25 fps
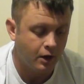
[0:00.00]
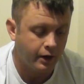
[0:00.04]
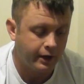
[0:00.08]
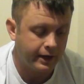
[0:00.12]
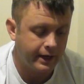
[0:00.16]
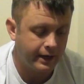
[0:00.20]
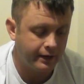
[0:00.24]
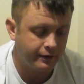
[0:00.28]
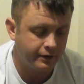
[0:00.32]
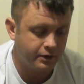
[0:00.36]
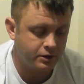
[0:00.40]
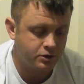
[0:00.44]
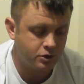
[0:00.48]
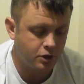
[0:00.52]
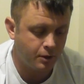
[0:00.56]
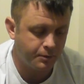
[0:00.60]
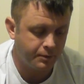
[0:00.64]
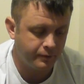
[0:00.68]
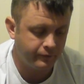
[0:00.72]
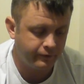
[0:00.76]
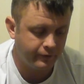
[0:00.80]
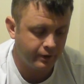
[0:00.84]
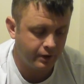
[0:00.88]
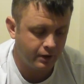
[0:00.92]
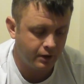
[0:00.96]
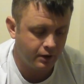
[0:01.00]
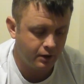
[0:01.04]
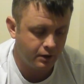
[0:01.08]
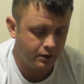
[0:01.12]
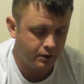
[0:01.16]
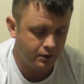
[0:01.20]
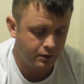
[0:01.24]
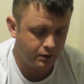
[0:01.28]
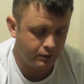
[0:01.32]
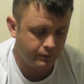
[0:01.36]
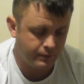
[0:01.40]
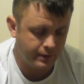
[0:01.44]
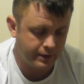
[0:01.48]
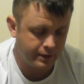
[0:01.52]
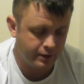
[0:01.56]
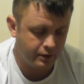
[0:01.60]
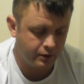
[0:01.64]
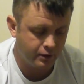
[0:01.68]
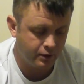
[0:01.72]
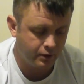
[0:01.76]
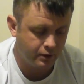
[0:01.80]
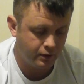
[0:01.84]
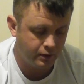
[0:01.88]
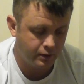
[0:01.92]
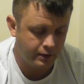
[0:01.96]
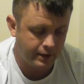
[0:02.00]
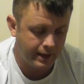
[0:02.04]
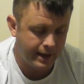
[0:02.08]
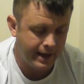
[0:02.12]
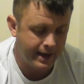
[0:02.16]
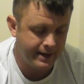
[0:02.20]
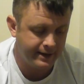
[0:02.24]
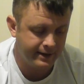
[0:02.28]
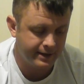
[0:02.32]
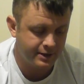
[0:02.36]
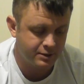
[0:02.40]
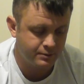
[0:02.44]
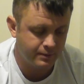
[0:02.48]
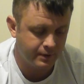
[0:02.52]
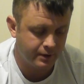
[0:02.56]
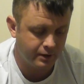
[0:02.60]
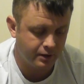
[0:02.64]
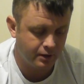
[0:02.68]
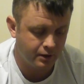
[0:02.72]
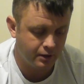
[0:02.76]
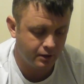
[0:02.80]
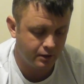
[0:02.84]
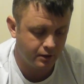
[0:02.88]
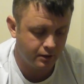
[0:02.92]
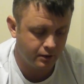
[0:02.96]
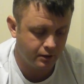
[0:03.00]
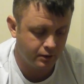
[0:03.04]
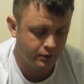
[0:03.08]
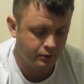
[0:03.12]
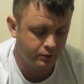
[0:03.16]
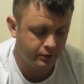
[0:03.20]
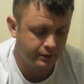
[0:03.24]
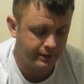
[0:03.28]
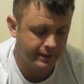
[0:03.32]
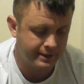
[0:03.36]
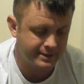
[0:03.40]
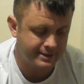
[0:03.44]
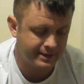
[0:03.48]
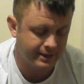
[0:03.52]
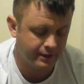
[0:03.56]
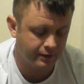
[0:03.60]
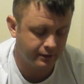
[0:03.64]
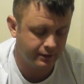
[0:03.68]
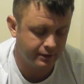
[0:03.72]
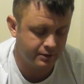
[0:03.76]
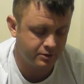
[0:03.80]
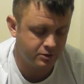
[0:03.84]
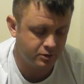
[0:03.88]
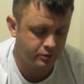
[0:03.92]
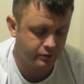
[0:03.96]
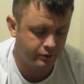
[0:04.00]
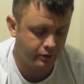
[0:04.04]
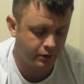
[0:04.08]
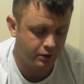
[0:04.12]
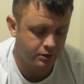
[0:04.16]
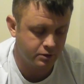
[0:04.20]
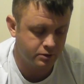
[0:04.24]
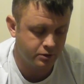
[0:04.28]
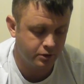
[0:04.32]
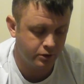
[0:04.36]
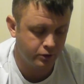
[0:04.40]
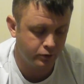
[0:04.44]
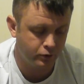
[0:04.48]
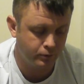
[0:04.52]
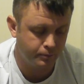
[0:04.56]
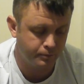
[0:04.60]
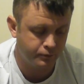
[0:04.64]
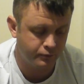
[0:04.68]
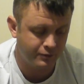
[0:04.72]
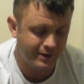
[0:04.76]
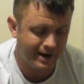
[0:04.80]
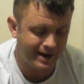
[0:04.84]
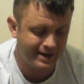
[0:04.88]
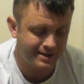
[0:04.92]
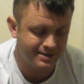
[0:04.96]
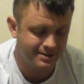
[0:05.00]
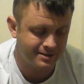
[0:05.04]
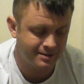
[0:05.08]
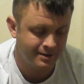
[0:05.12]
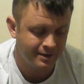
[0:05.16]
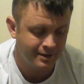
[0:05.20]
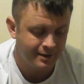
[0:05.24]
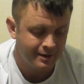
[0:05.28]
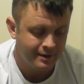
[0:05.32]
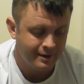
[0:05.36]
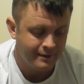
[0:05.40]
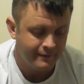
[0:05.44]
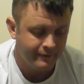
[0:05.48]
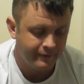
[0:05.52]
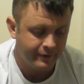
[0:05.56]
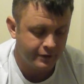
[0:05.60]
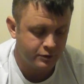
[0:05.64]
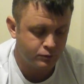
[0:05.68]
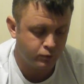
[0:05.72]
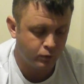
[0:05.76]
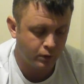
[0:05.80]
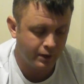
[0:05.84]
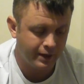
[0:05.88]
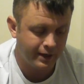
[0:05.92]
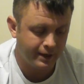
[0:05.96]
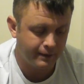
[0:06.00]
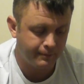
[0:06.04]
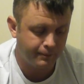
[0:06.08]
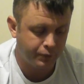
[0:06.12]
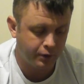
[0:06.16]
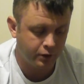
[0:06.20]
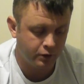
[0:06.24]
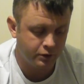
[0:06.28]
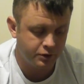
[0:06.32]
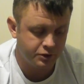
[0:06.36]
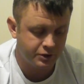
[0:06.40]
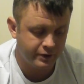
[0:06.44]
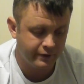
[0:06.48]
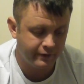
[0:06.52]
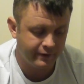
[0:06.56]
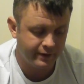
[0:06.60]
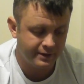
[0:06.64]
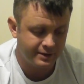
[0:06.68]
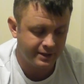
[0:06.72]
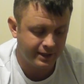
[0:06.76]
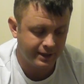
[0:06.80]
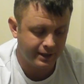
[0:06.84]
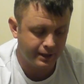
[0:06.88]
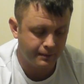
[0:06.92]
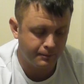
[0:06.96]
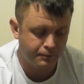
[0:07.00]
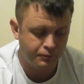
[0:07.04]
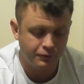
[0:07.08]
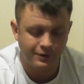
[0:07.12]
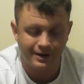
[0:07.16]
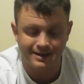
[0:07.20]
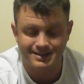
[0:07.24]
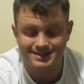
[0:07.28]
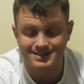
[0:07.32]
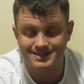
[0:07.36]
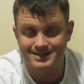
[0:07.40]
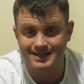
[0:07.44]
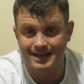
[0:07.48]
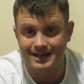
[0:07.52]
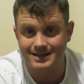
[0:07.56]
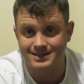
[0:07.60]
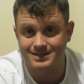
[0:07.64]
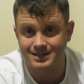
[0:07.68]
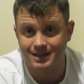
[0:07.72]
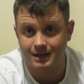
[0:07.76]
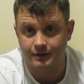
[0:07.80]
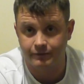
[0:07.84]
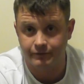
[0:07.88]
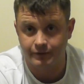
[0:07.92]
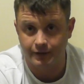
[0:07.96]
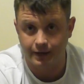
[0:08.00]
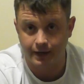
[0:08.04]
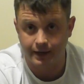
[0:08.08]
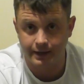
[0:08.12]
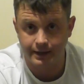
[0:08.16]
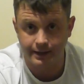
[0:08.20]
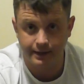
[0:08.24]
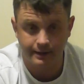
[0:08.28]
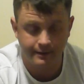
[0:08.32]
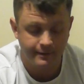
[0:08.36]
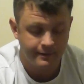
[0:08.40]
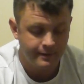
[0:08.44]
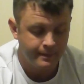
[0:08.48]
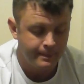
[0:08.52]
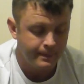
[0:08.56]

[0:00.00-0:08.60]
Okay, on the top of where your head is, where the hook gets held into, you've got two brass, there's one like plunger and there's like a brass disc, if you like.